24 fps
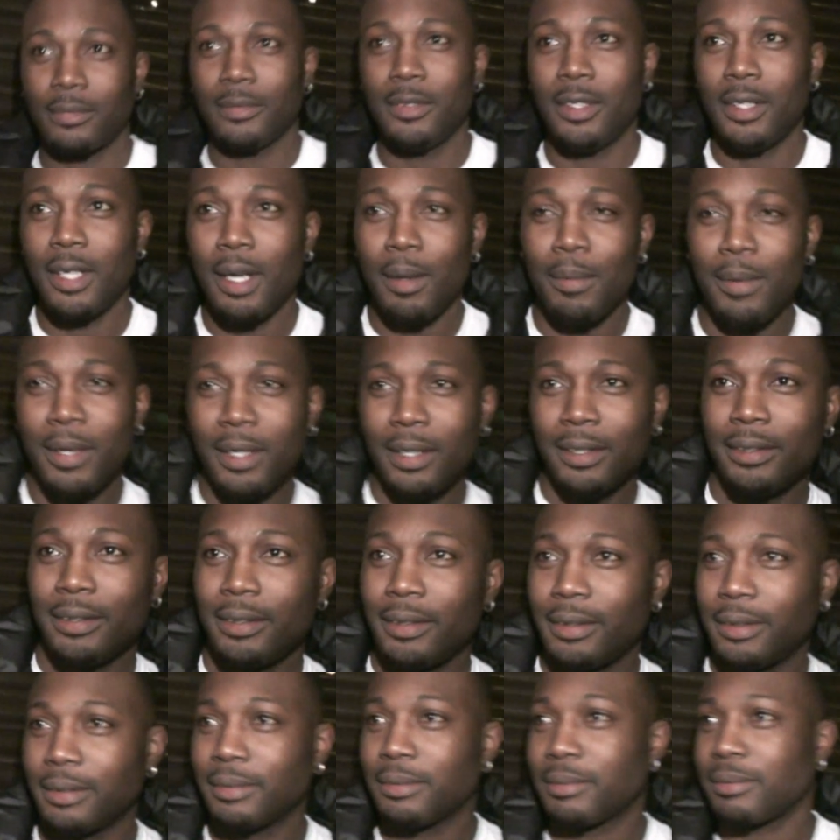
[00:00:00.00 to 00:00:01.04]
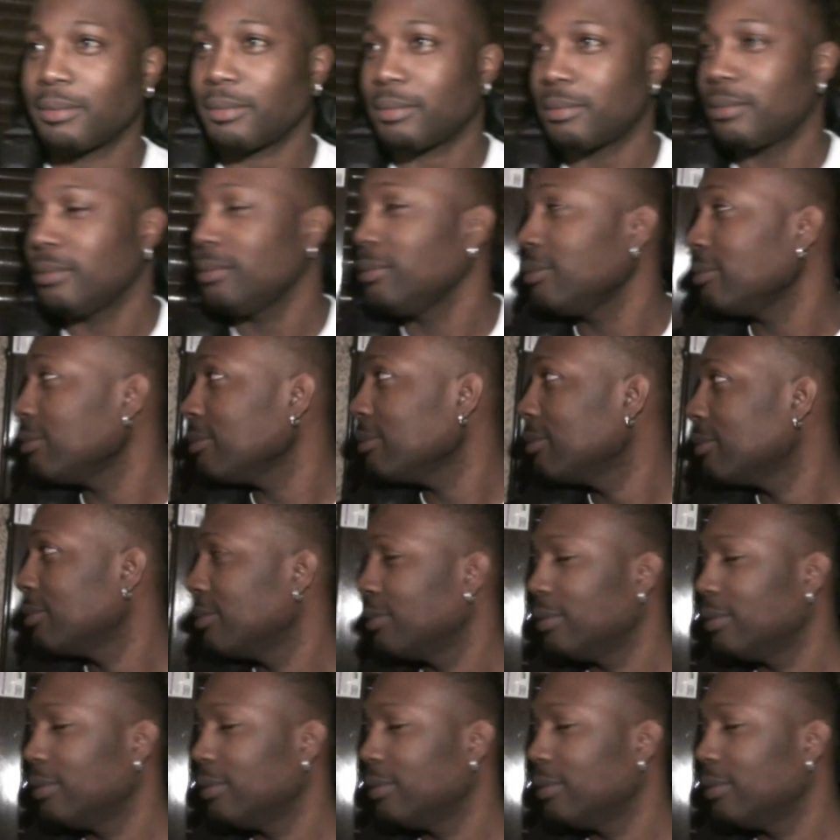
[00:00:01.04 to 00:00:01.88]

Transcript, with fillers: You might know him from the group called the